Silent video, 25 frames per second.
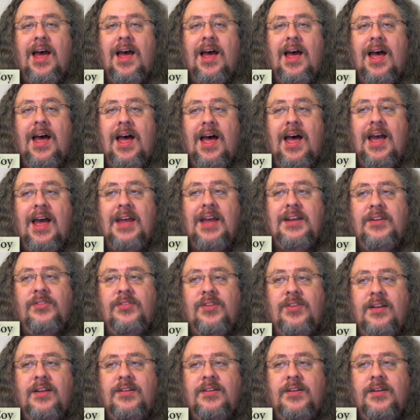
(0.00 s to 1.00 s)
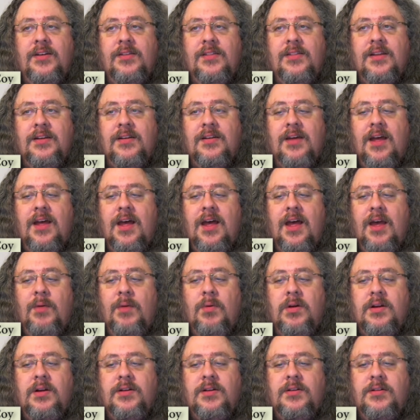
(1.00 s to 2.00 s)
I decided that I
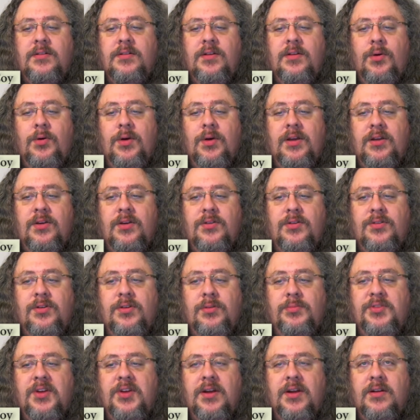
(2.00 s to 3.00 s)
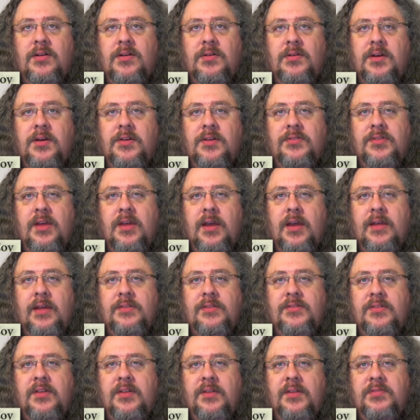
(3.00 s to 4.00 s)
wanted to do a YouTube channel because I
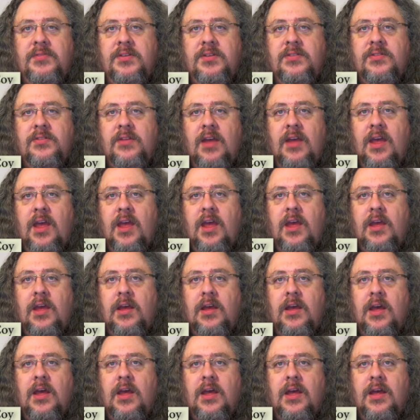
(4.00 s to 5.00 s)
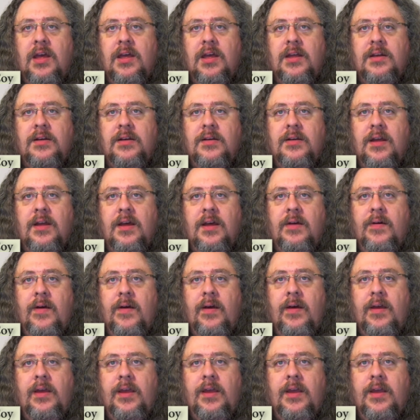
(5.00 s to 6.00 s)
had stuff to say and
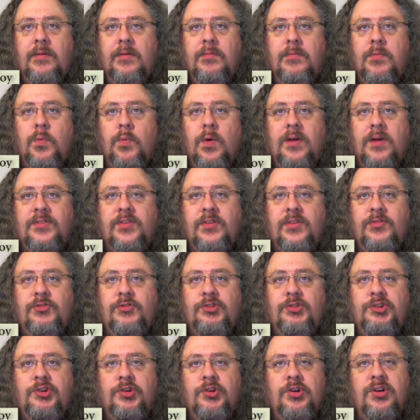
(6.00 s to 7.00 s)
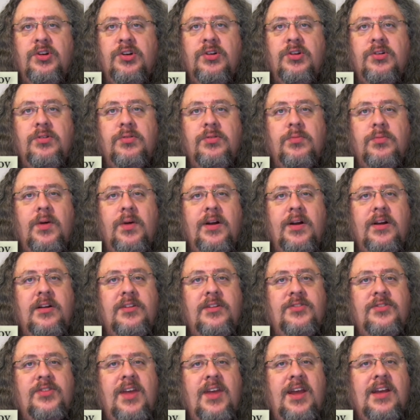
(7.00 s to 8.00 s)
I wasn't sure where to
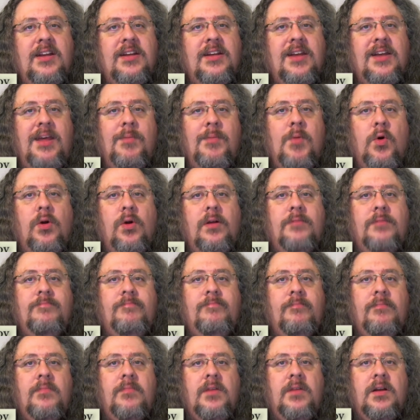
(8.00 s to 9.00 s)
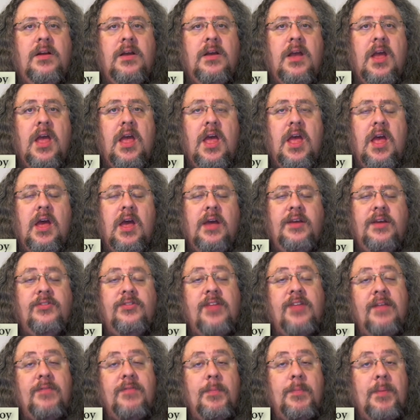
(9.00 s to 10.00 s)
say it anymore. I used
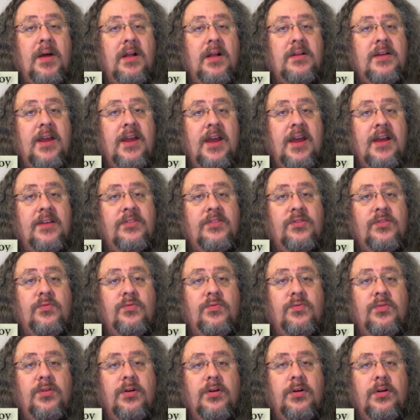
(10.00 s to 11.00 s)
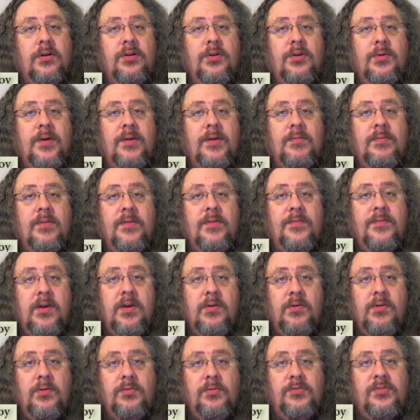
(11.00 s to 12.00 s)
to have a podcast for doing
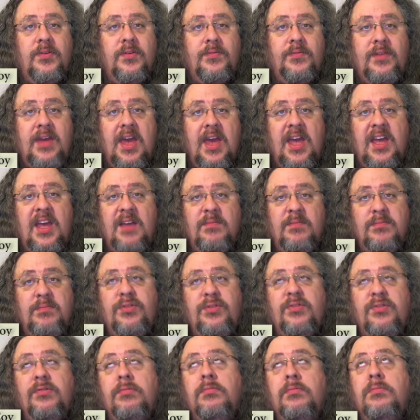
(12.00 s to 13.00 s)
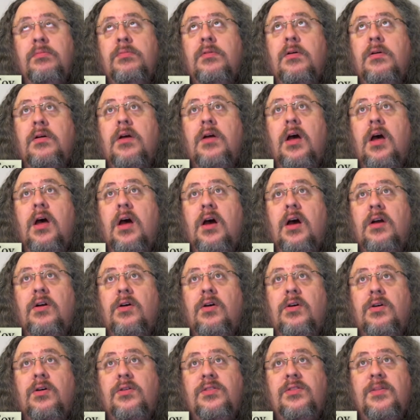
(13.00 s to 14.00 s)
reviews of games
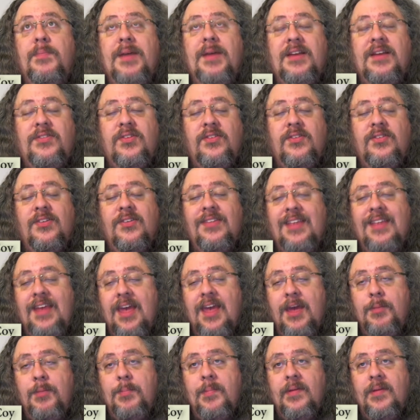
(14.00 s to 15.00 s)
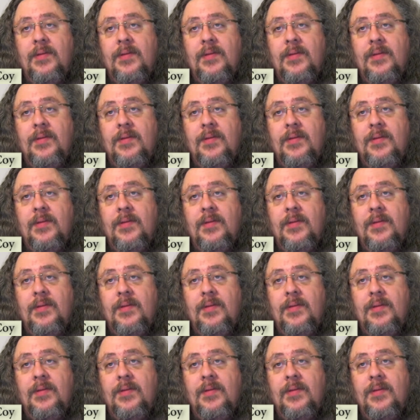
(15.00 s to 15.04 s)
called The Basics of the Game.